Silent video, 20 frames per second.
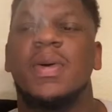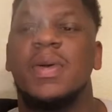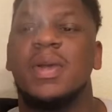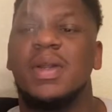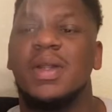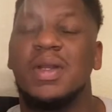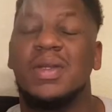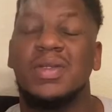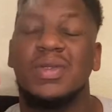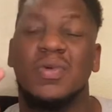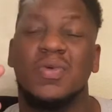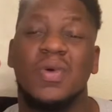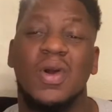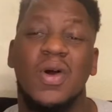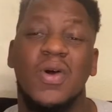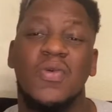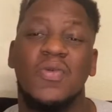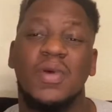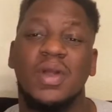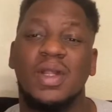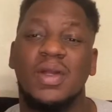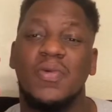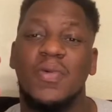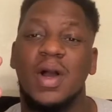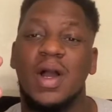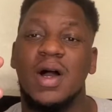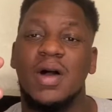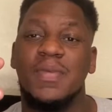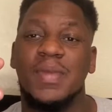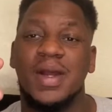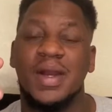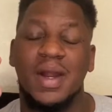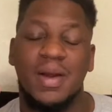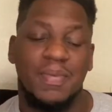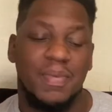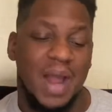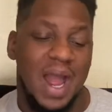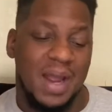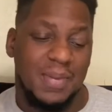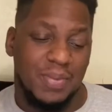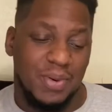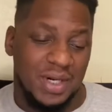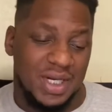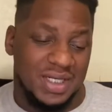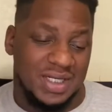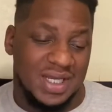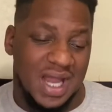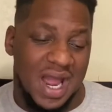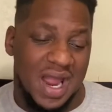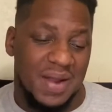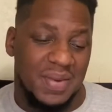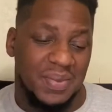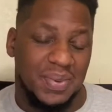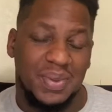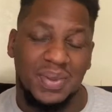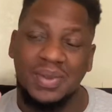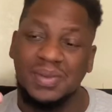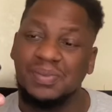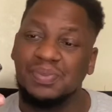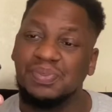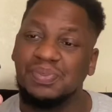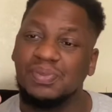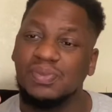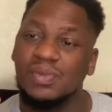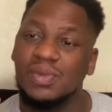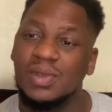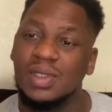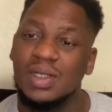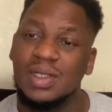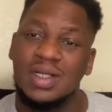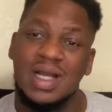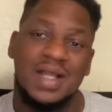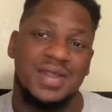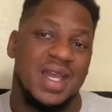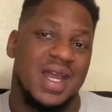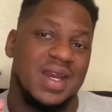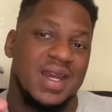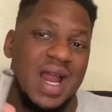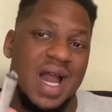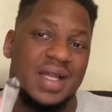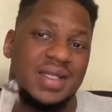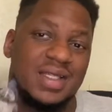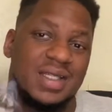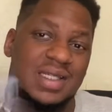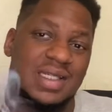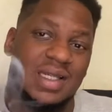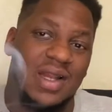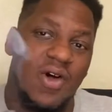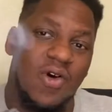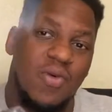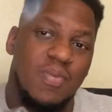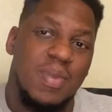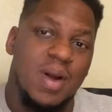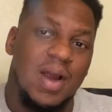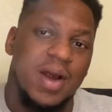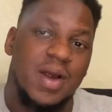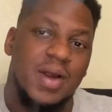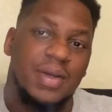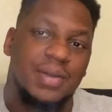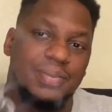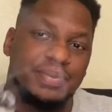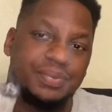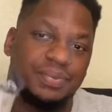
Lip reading: These will roll really well, man. They're packed pretty tight. Got that nice slow burn.